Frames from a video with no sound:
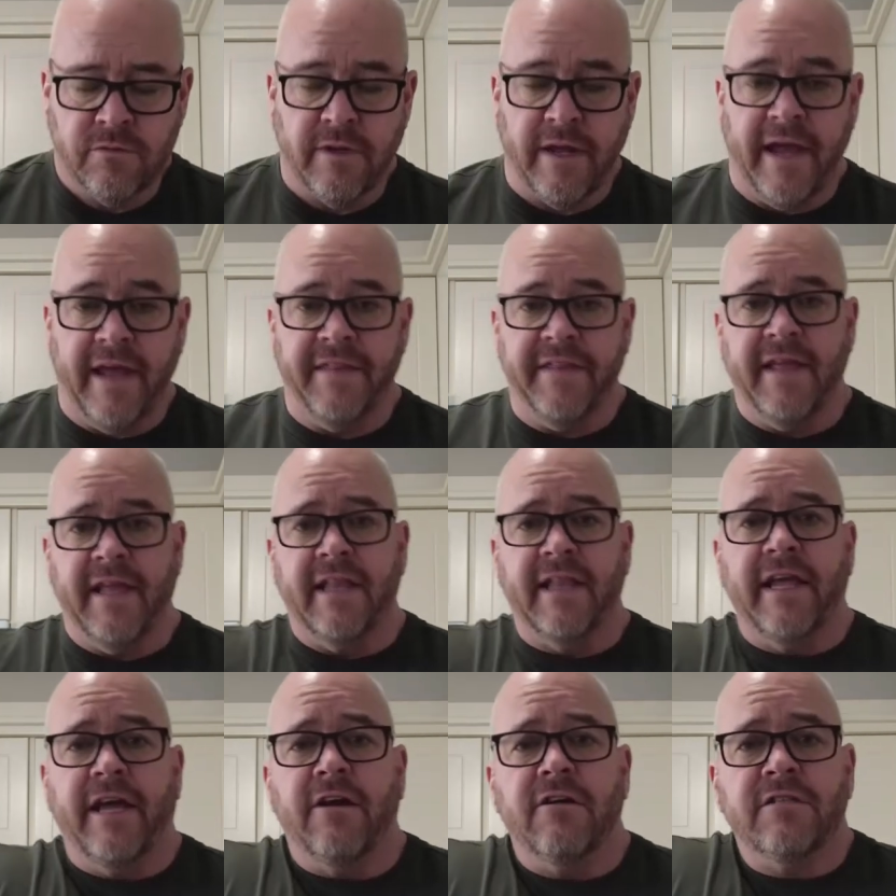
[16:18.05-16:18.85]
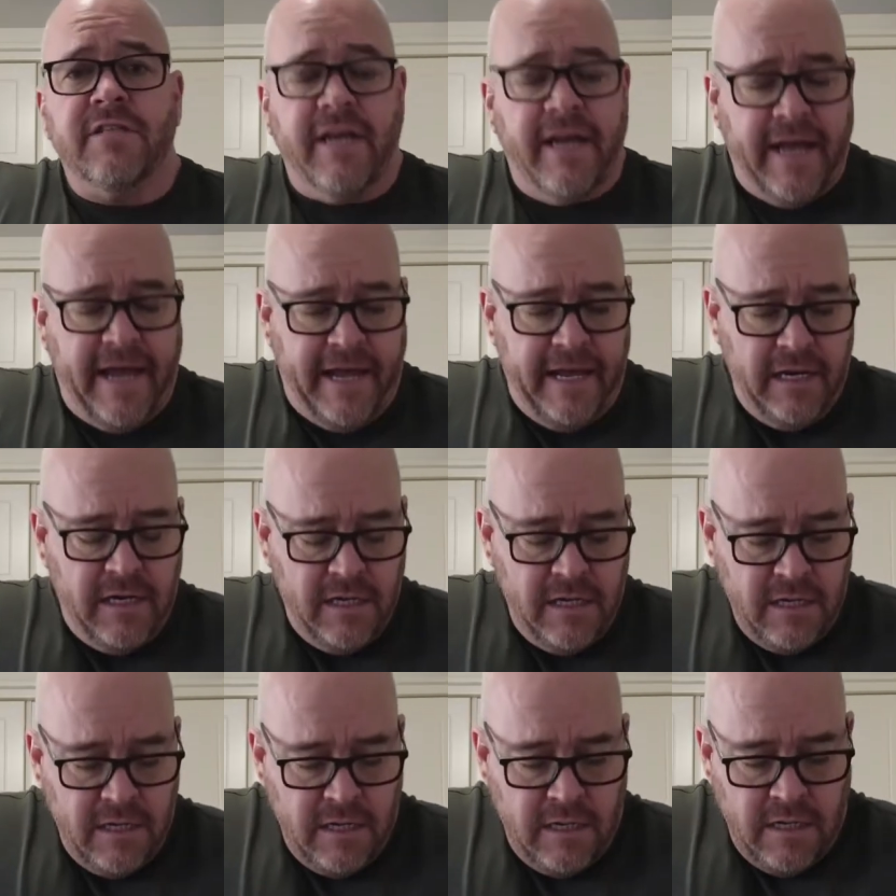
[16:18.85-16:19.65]
and then later tonight
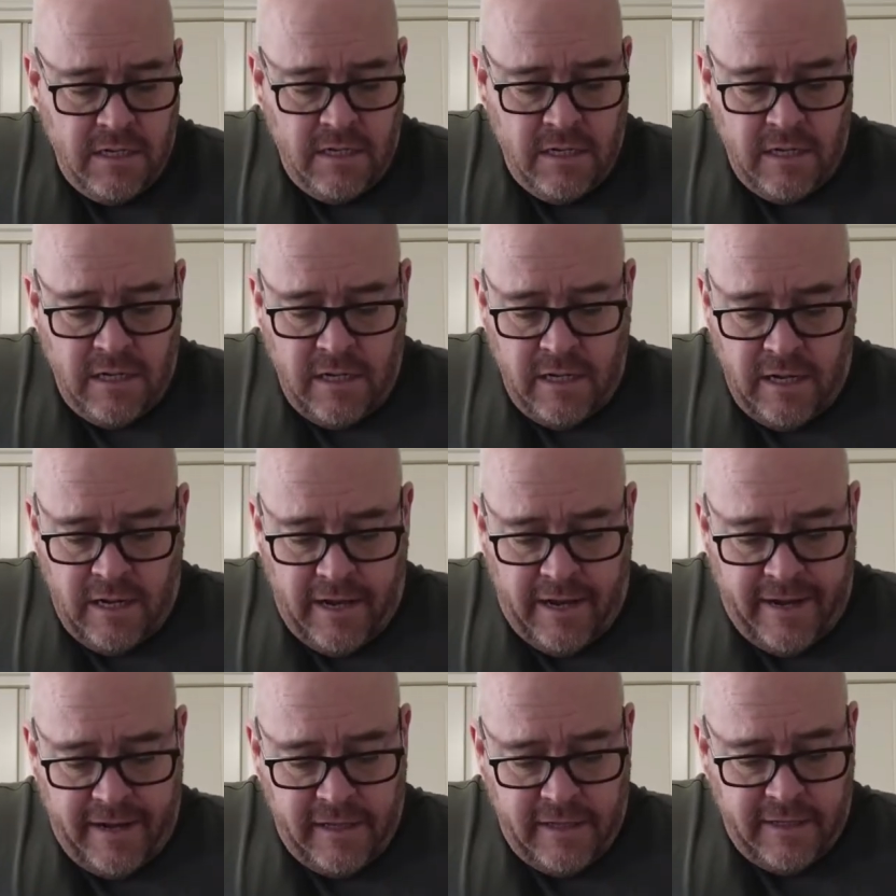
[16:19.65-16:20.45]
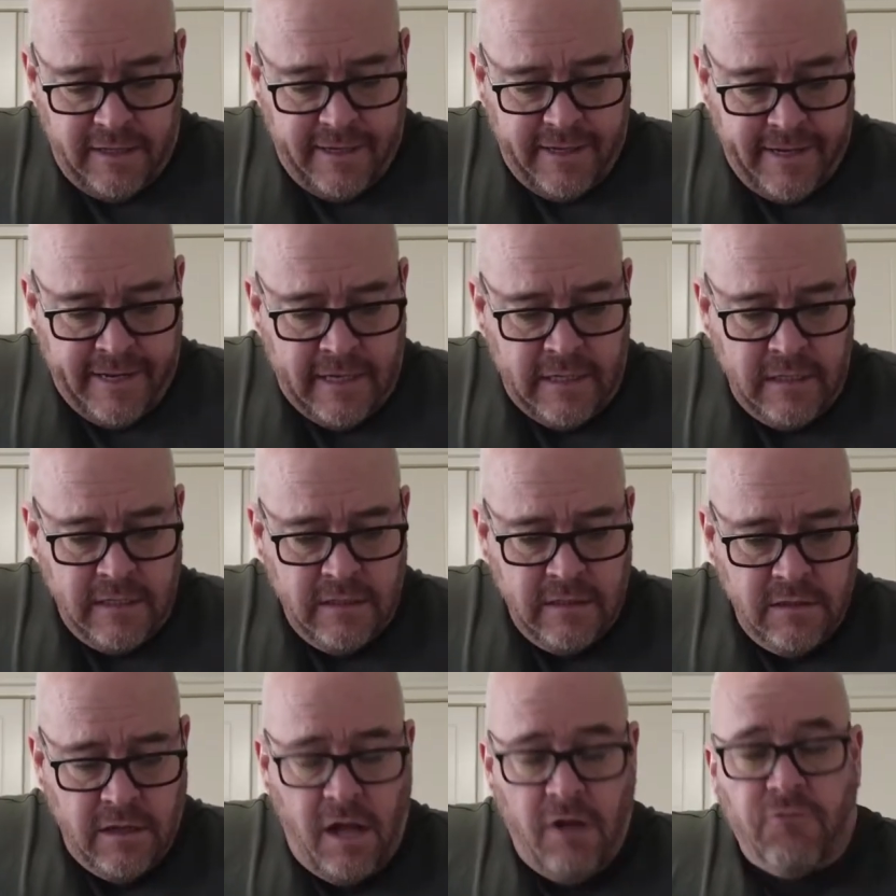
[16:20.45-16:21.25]
I'll
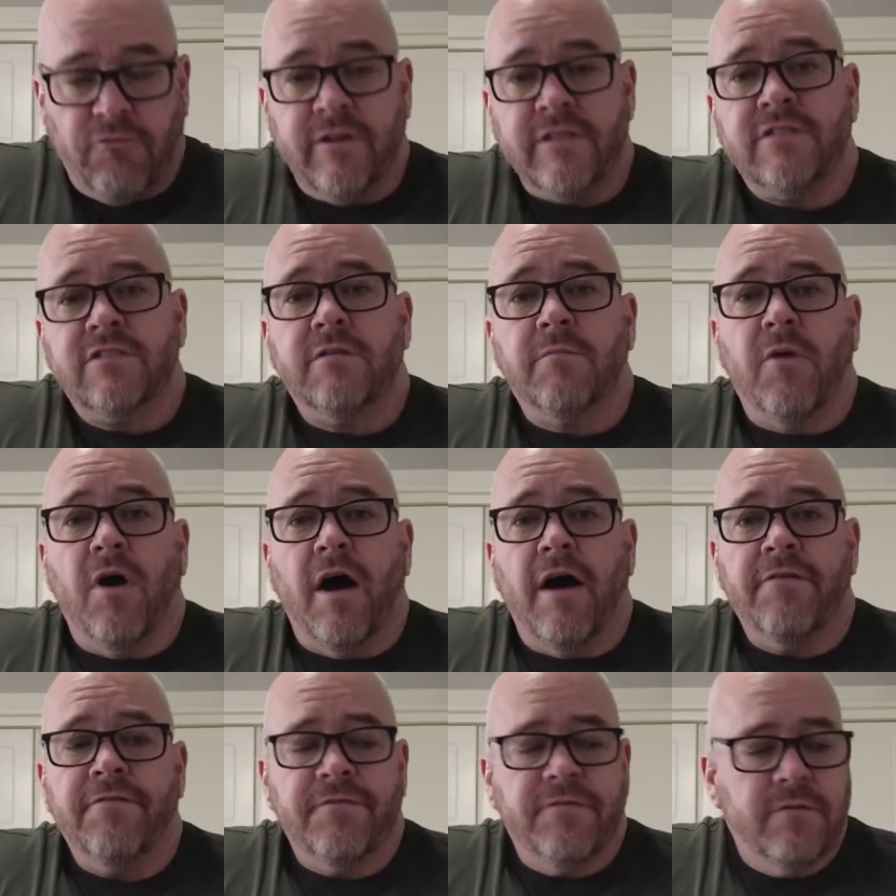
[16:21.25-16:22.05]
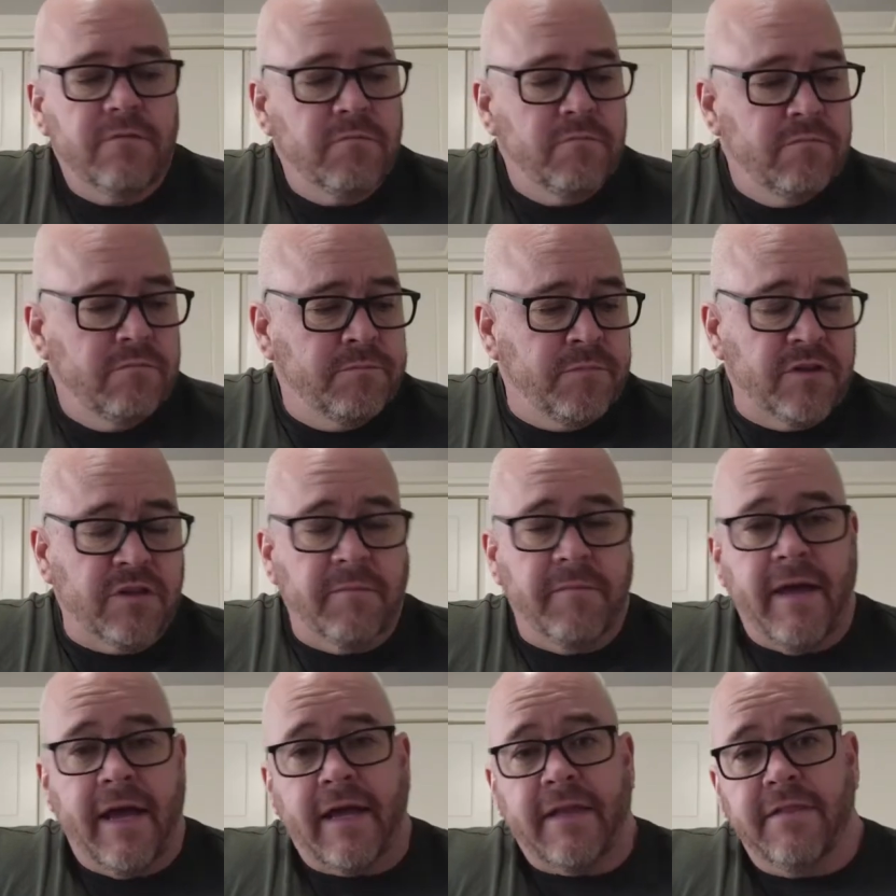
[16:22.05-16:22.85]
rinse them off, put them
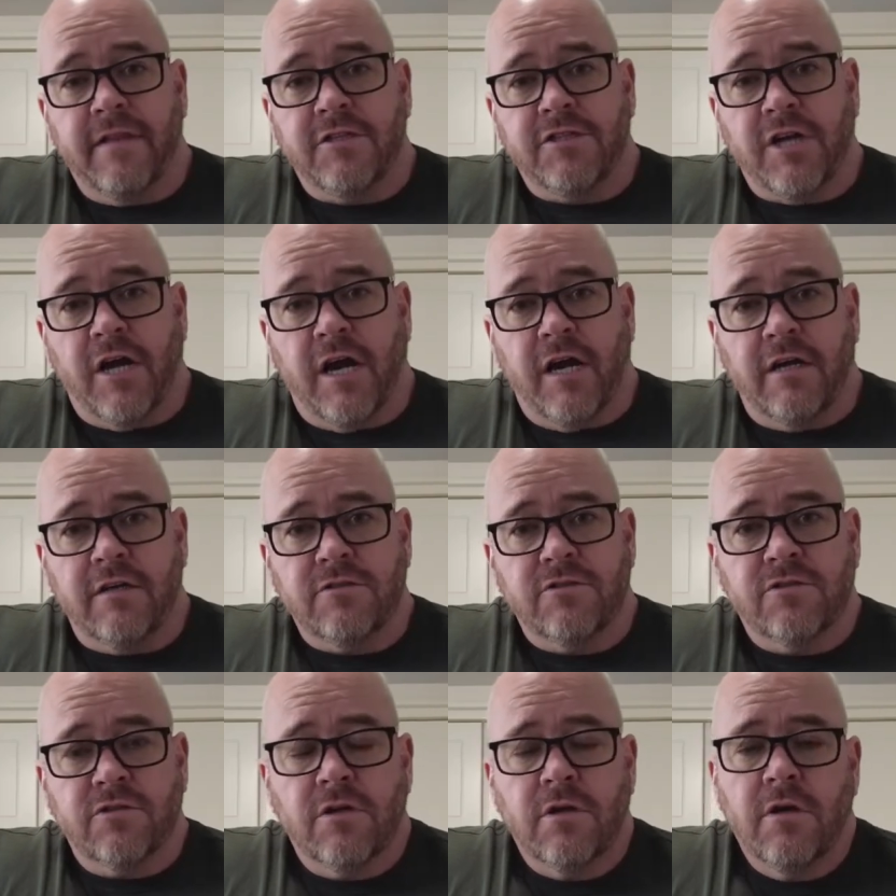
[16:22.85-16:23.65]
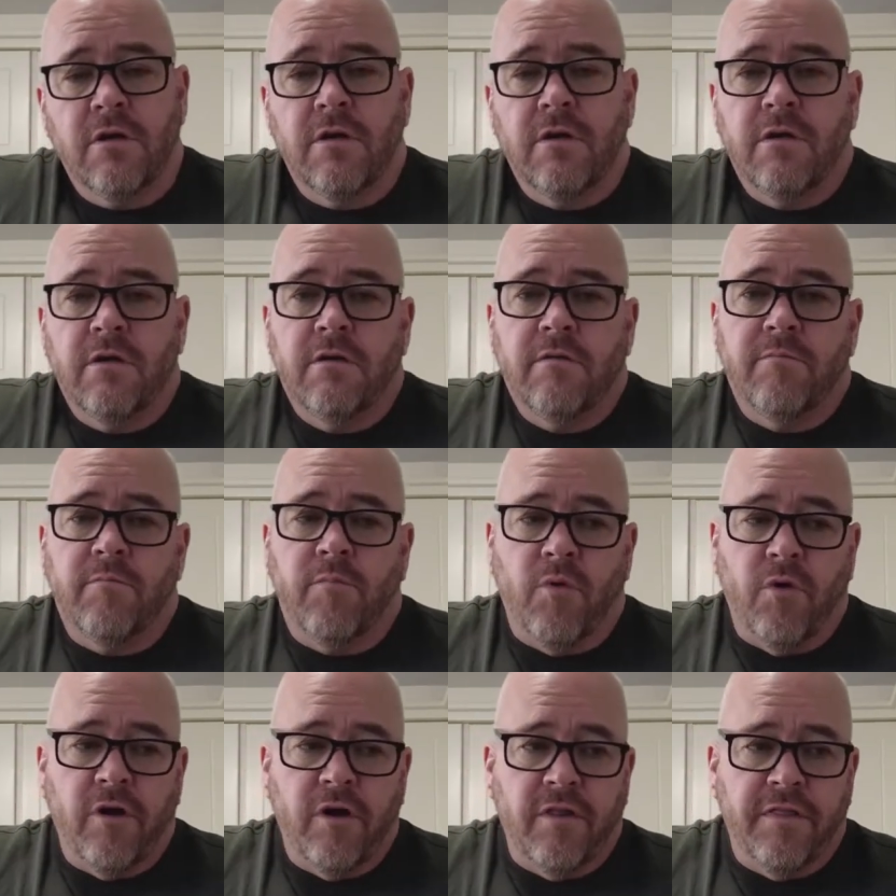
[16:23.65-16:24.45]
back in the jars,
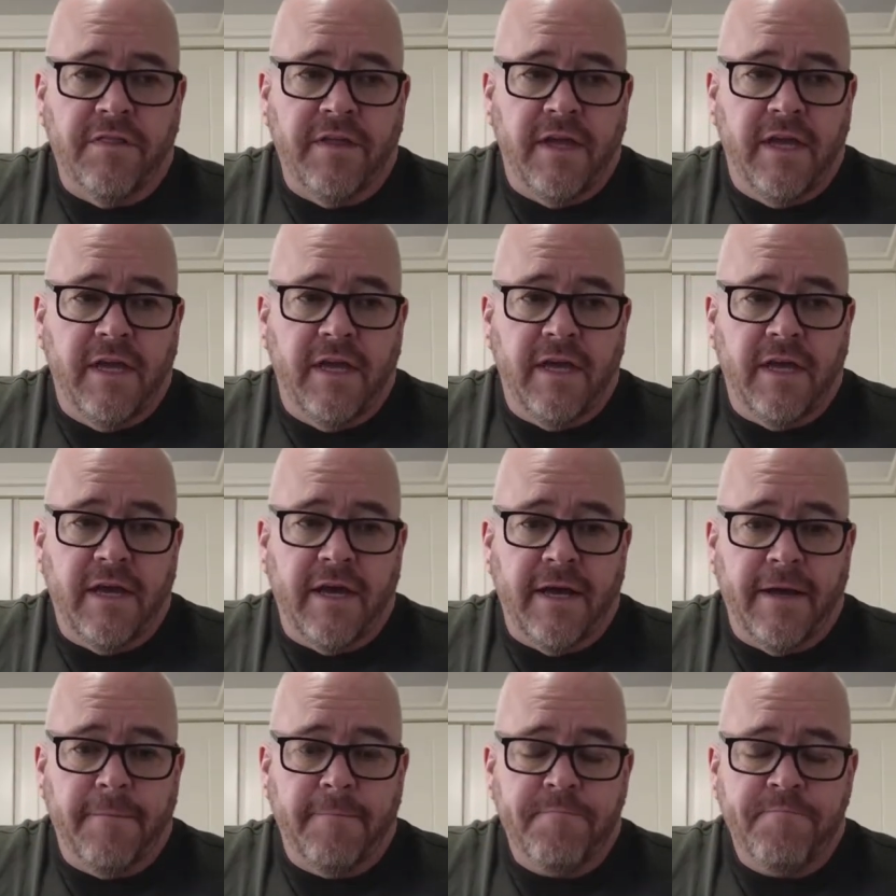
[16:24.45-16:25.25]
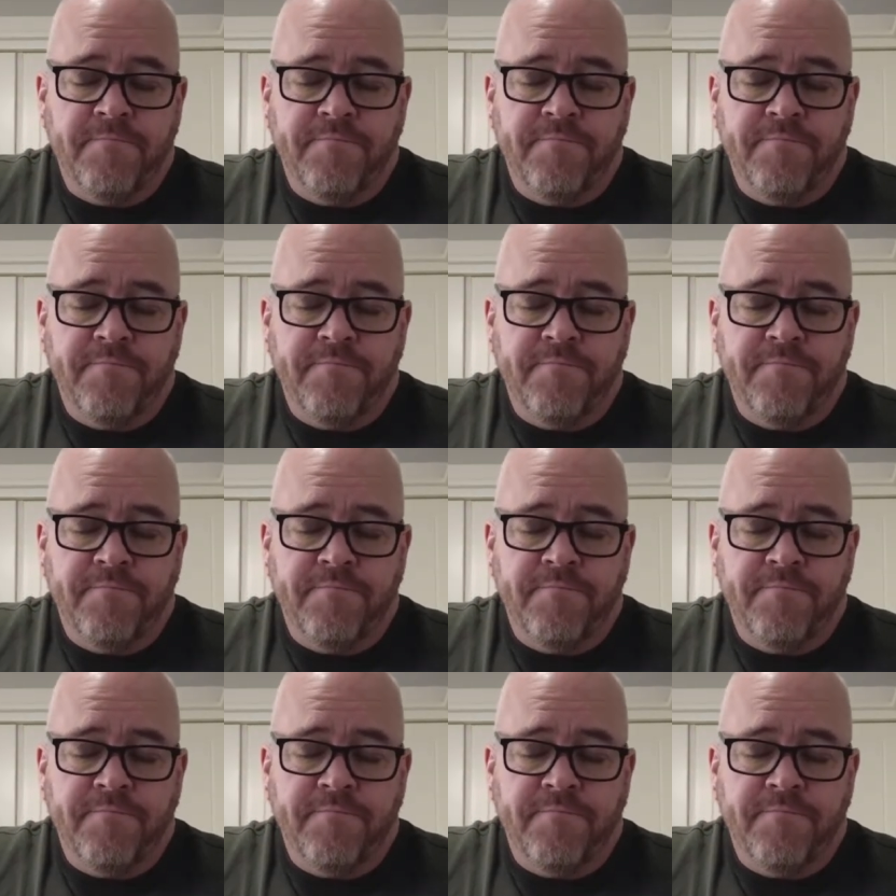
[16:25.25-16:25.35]
boil the